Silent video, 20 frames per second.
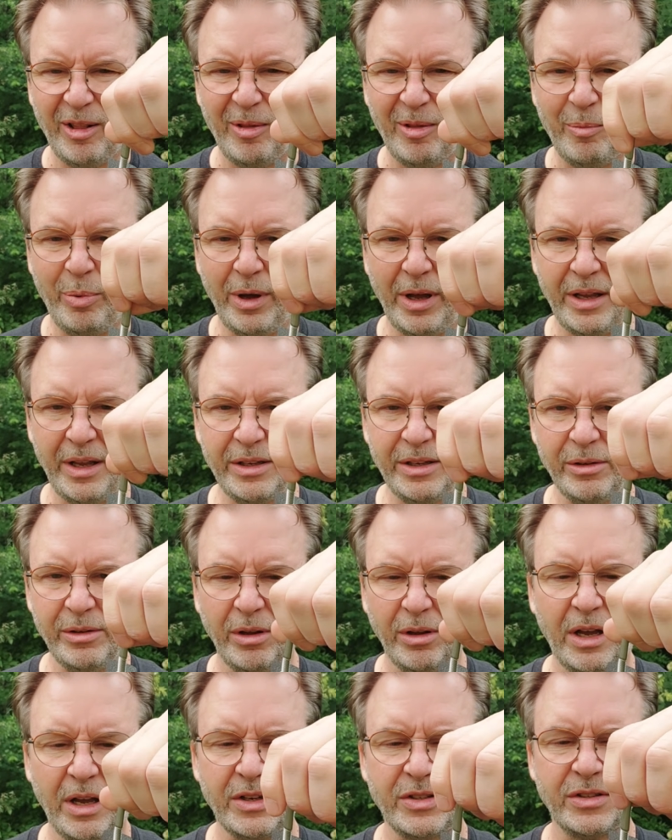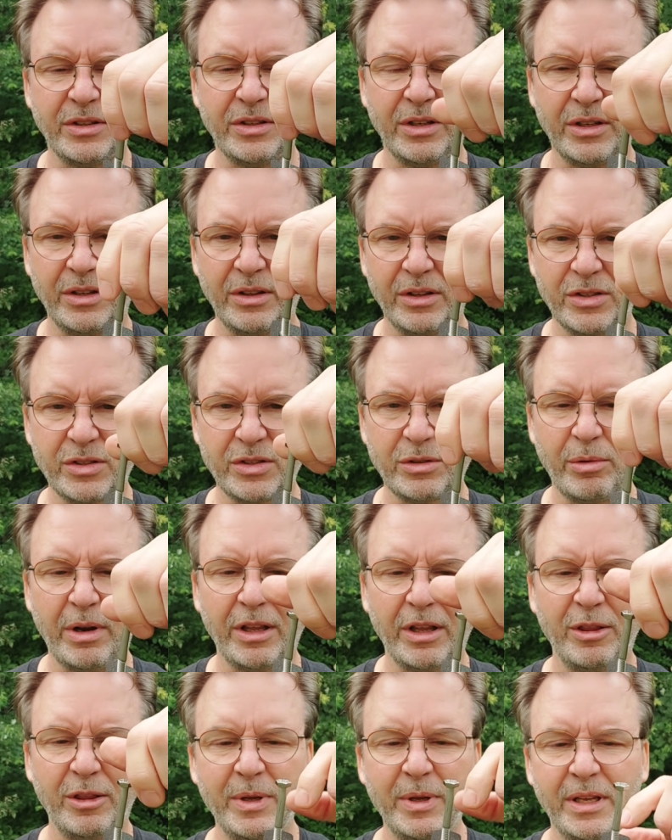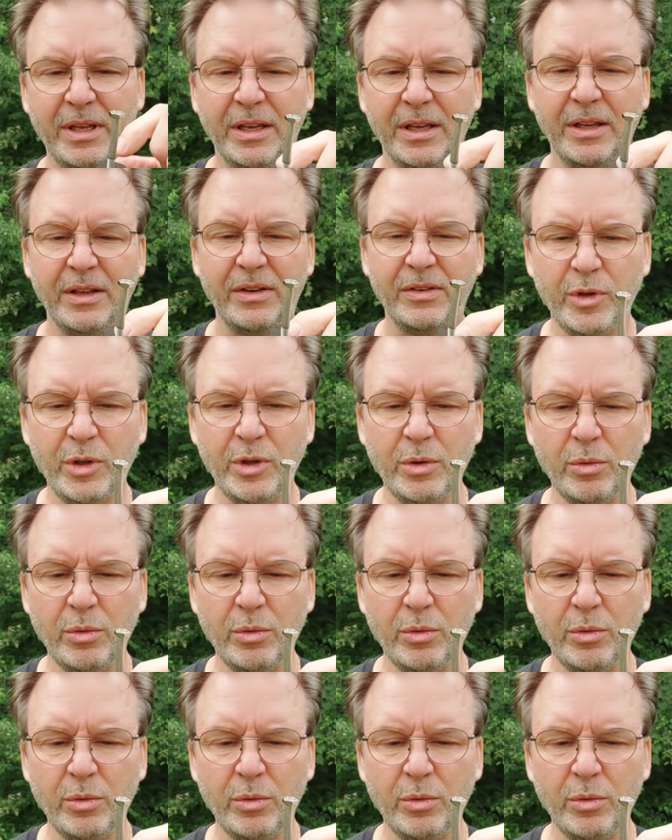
but you lost the strength because